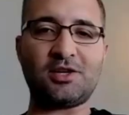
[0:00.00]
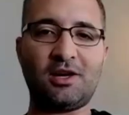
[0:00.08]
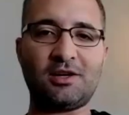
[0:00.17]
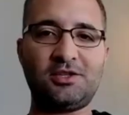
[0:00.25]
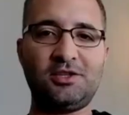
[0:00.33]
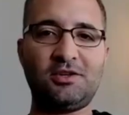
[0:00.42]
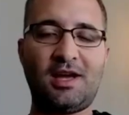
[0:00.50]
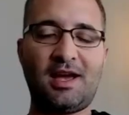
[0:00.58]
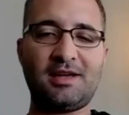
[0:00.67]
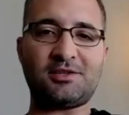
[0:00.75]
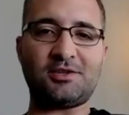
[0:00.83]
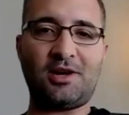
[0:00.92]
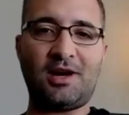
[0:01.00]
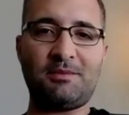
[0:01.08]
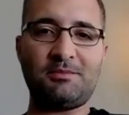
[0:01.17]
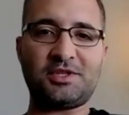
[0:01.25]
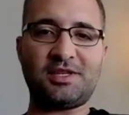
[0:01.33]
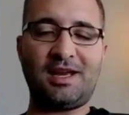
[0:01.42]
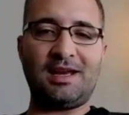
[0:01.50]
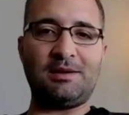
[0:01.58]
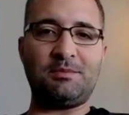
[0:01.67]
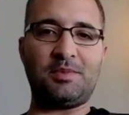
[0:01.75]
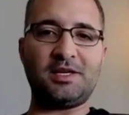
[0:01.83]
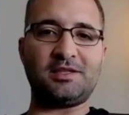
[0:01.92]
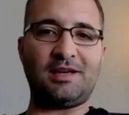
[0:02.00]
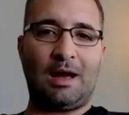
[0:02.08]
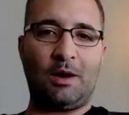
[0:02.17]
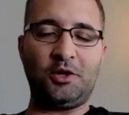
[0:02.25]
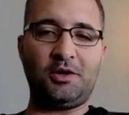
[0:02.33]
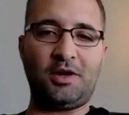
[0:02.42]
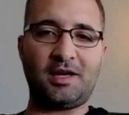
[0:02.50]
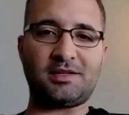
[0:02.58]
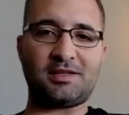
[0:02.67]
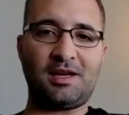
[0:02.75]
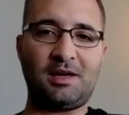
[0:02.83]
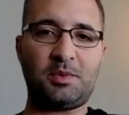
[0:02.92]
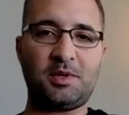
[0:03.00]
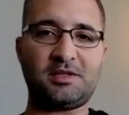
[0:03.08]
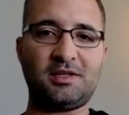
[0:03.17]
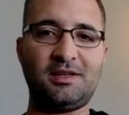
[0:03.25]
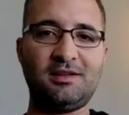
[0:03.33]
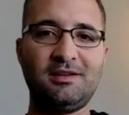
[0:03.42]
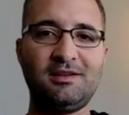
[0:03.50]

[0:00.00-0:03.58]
to talk to you guys, so I'm staying busy. How are you guys staying busy?